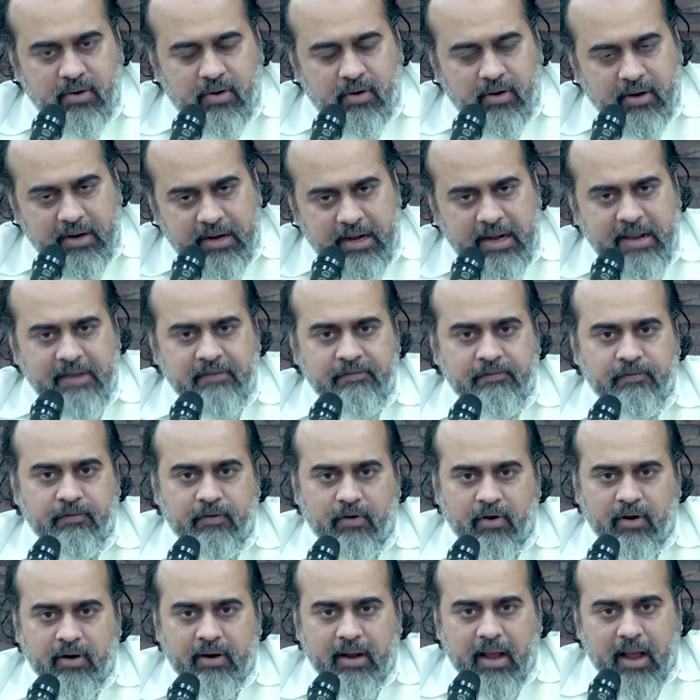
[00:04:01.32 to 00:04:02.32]
only
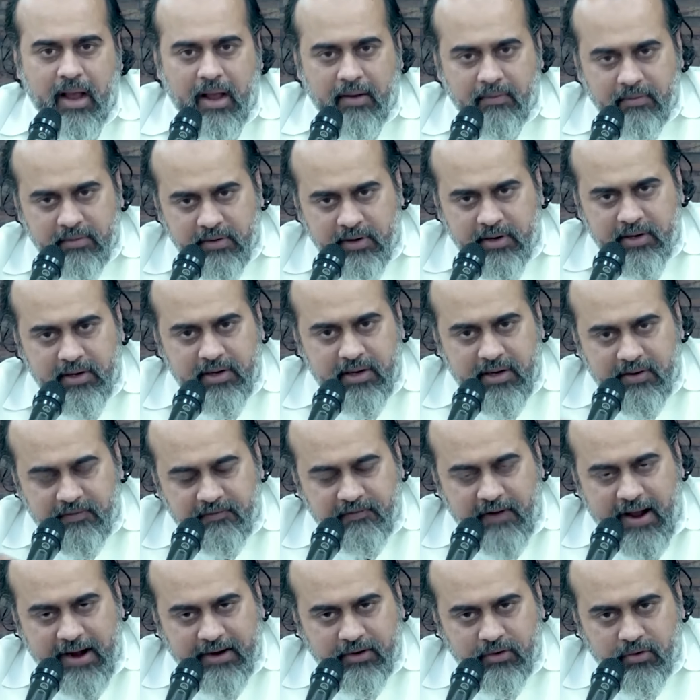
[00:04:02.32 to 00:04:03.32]
for our de
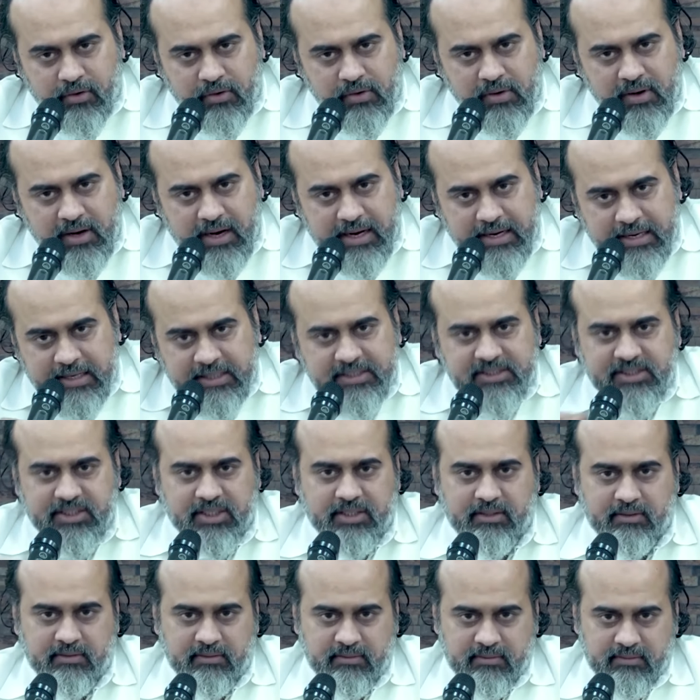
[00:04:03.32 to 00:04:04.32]
facto condition.